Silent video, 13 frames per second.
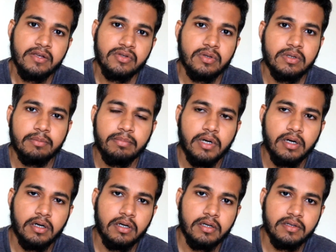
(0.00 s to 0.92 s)
So the
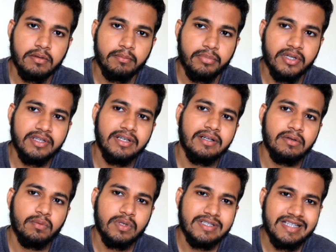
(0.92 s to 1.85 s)

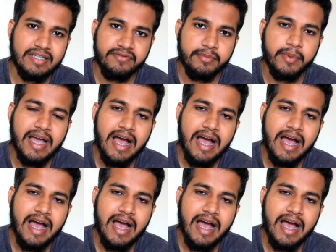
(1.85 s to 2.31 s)
brother was left